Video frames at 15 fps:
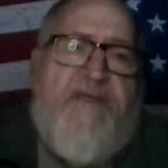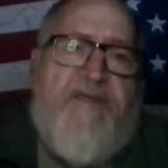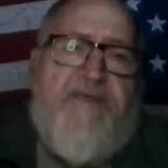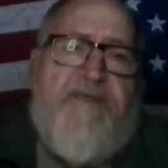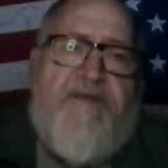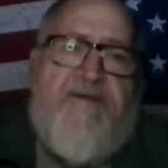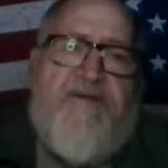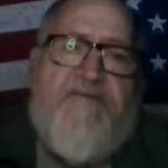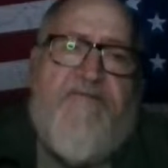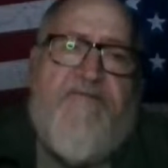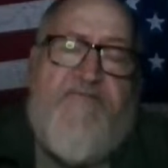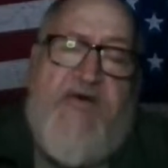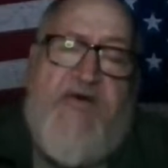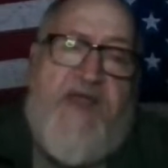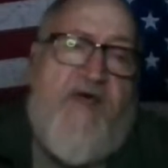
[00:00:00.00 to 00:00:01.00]
Yeah,
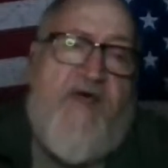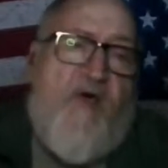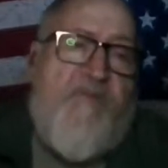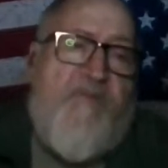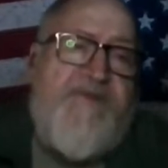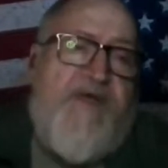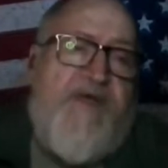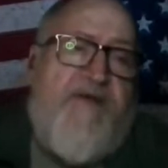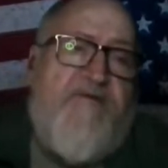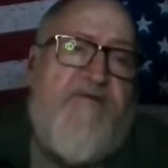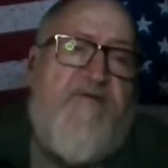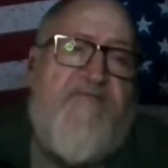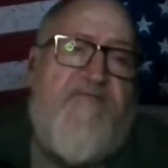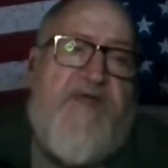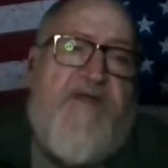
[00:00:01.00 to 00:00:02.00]
if that helps. I don't
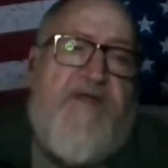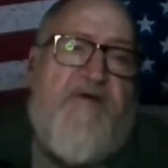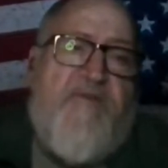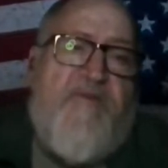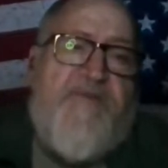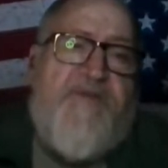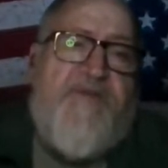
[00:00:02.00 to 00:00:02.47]
know if that helps.